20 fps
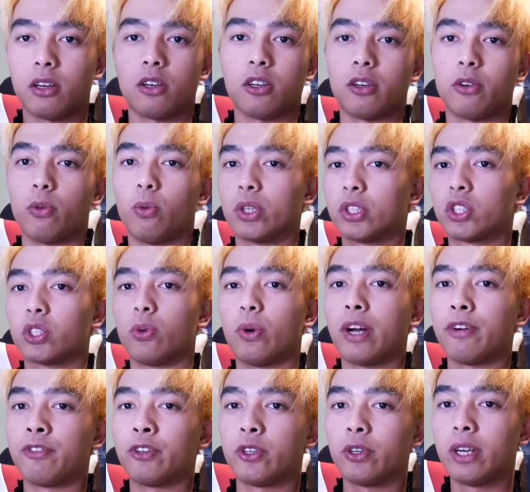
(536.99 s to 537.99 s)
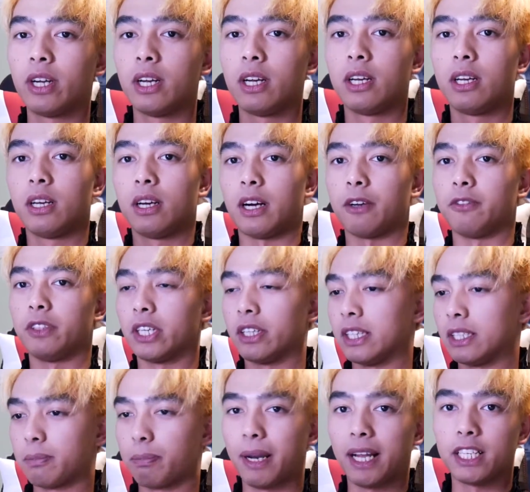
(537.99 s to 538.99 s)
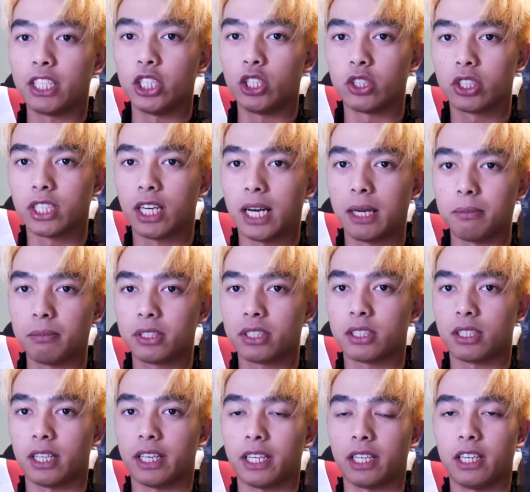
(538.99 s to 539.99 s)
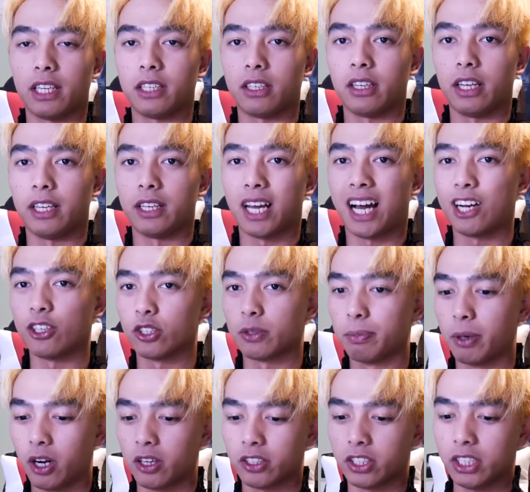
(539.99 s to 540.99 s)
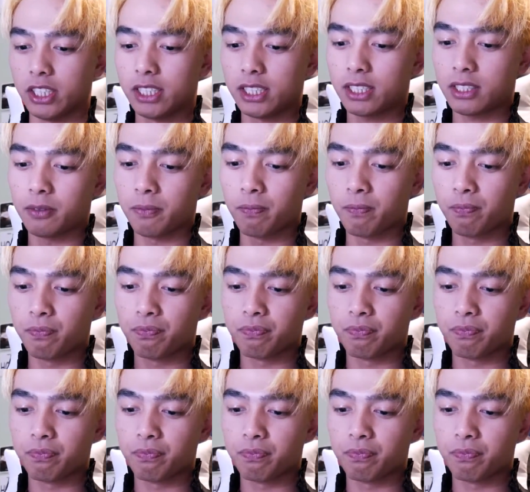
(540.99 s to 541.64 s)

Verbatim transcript: or uh, whatsoever i've done this plenty of times like in in house parties